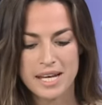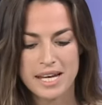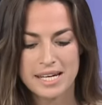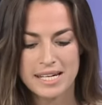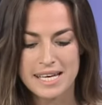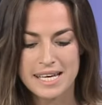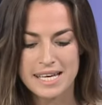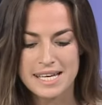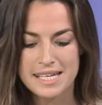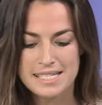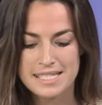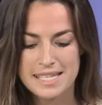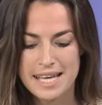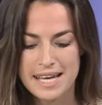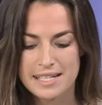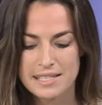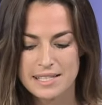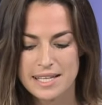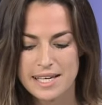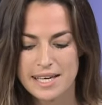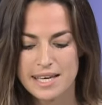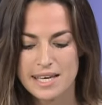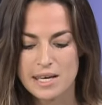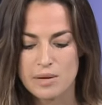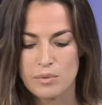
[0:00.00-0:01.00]
And he said
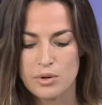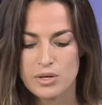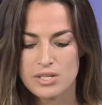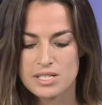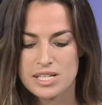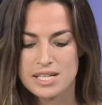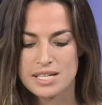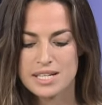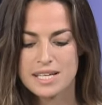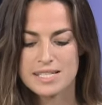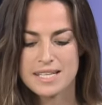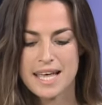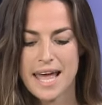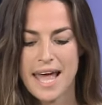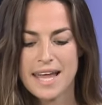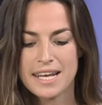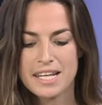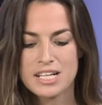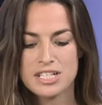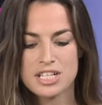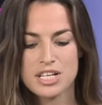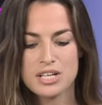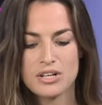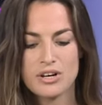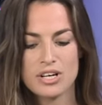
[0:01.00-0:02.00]
that he wanted his
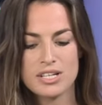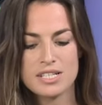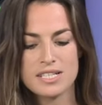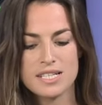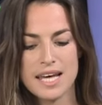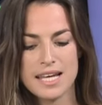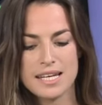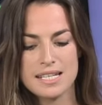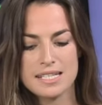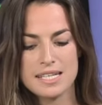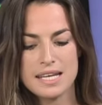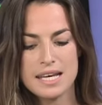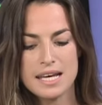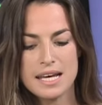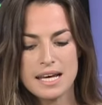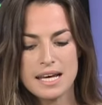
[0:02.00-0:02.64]
energy content